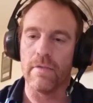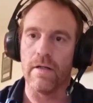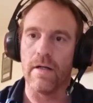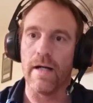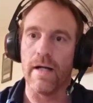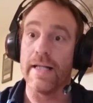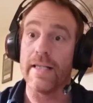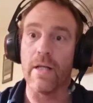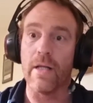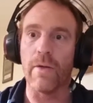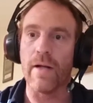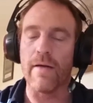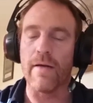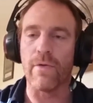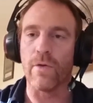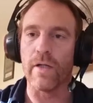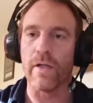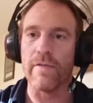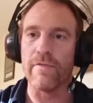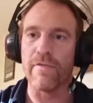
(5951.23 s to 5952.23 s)
I don't have
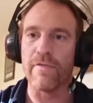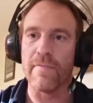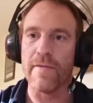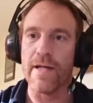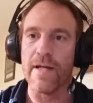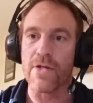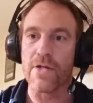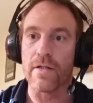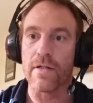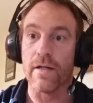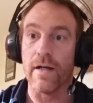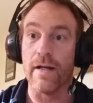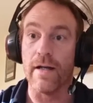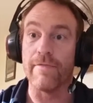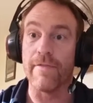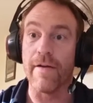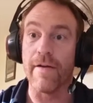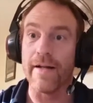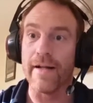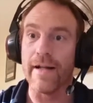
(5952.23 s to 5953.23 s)
all the information. I have
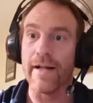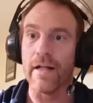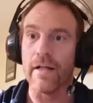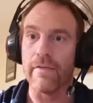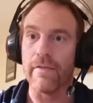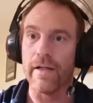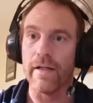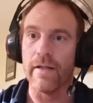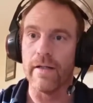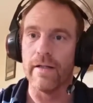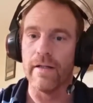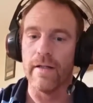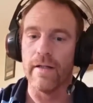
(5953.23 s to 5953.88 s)
very little of it.